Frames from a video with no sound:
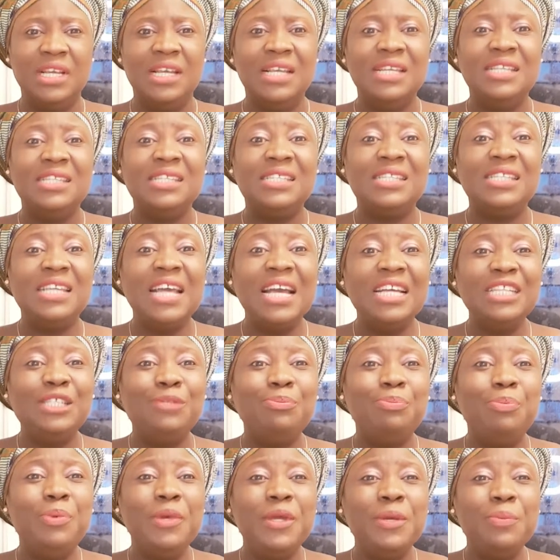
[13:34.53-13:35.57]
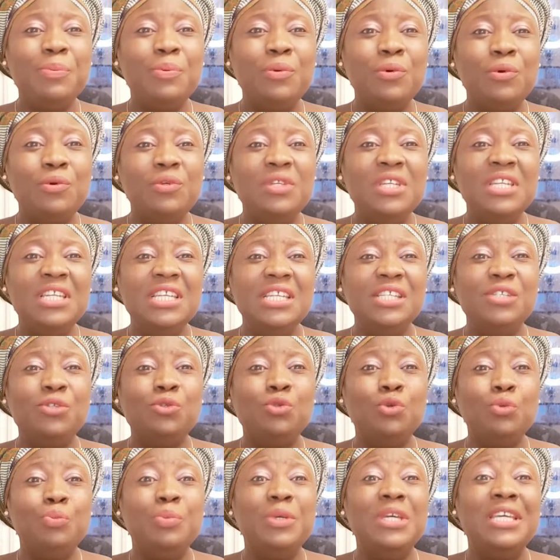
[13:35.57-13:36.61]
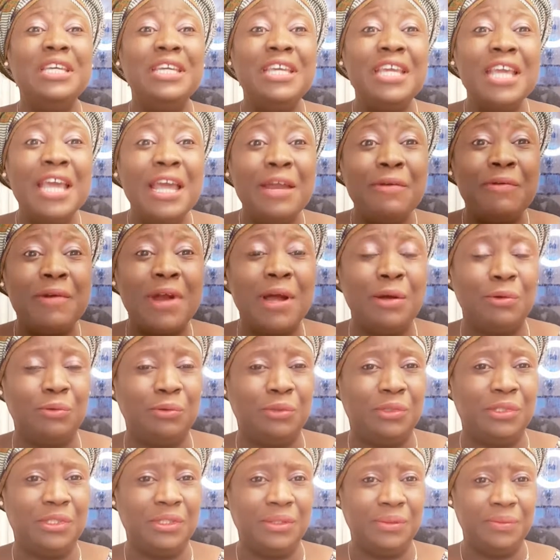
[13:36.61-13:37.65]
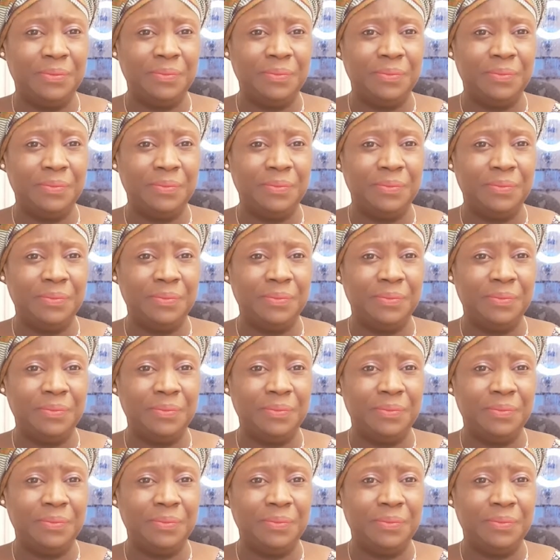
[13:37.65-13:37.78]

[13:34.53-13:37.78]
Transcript: Such people needs to be heard out.